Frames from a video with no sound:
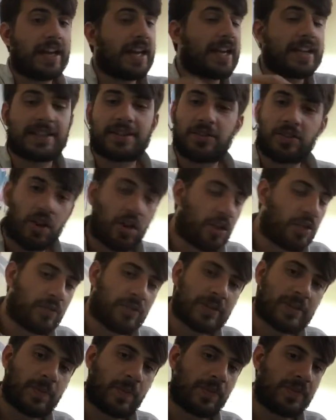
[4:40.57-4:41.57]
It's not the
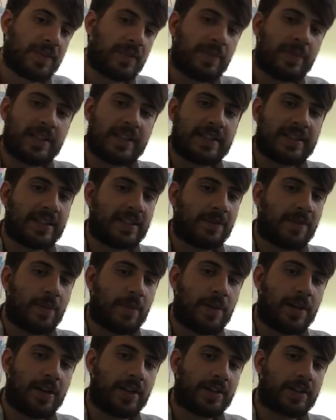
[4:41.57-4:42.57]
responsibility of the
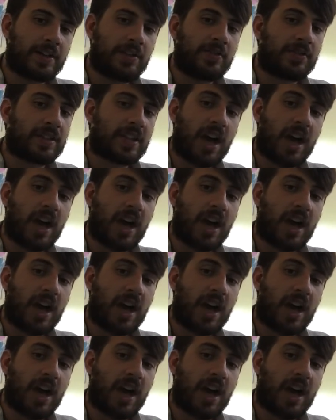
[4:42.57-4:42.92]
person who's